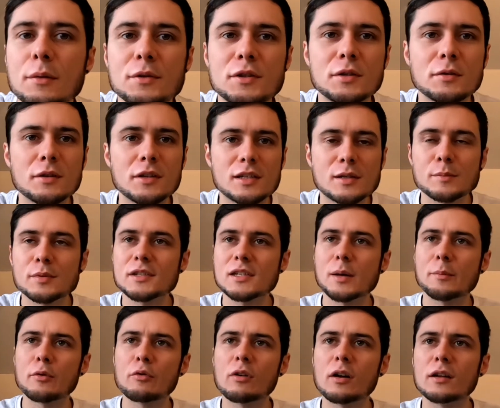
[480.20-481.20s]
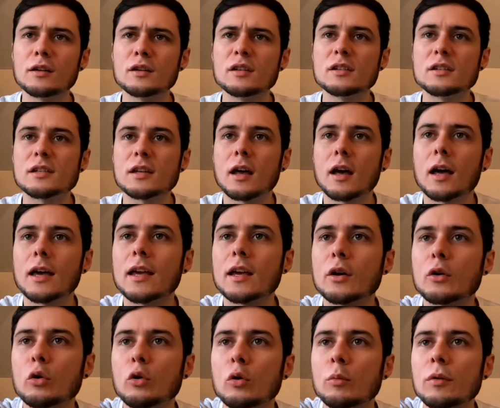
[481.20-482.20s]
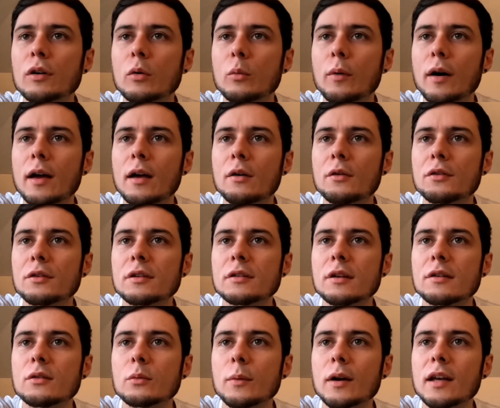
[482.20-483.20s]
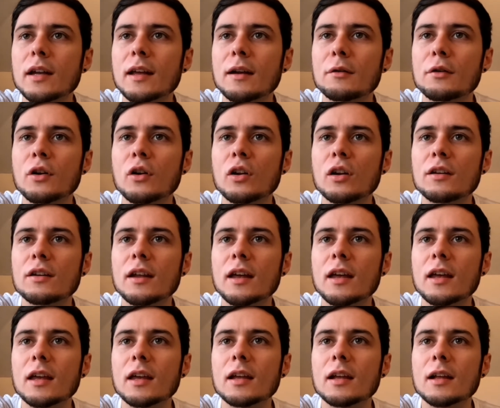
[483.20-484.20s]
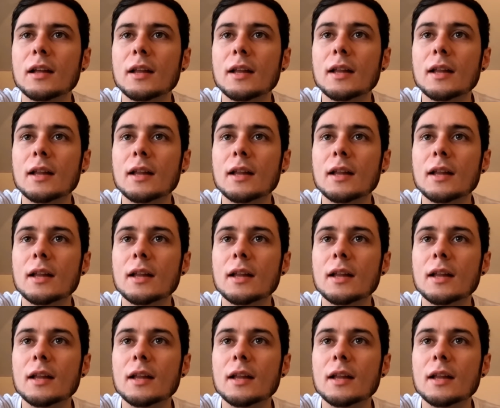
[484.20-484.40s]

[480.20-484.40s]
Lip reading: I was doing some summer runs in Cornwall and Wales because I was away there on holiday.